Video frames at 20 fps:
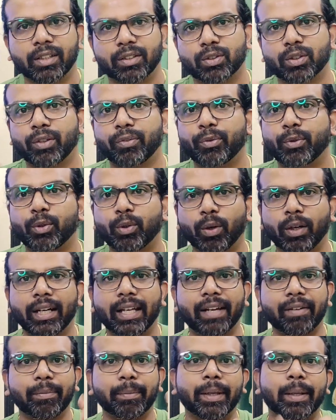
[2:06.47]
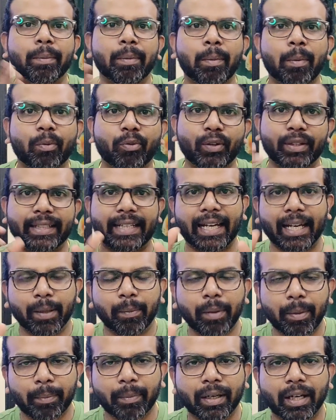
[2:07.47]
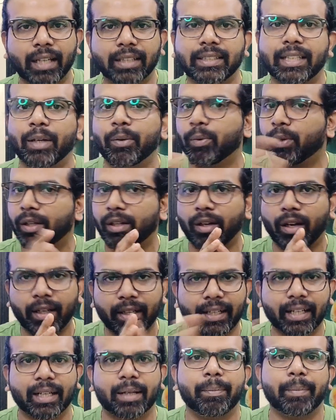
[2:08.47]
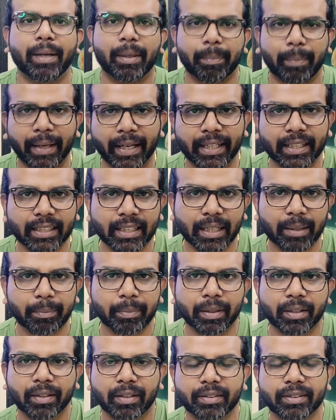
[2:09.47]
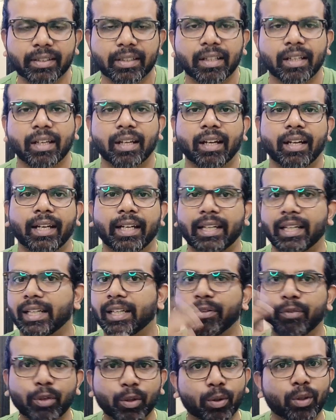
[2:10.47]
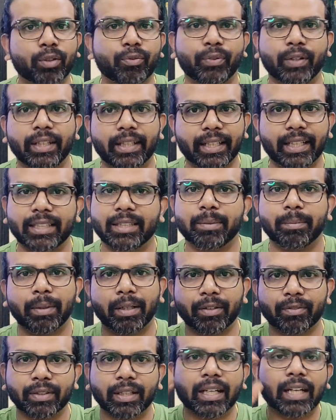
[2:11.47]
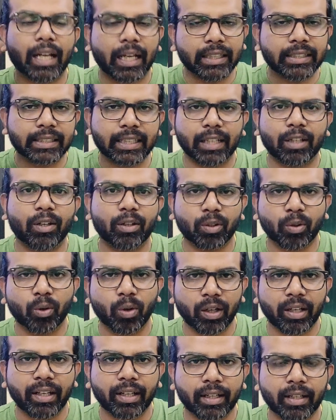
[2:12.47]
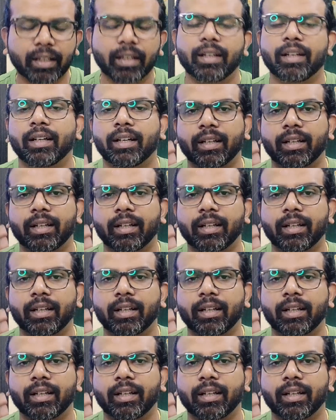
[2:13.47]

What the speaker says: So if you don't have a minimum of a 10 mm glass, I would not recommend buying that, because it will give you good filtration, but if the glass cannot hold it,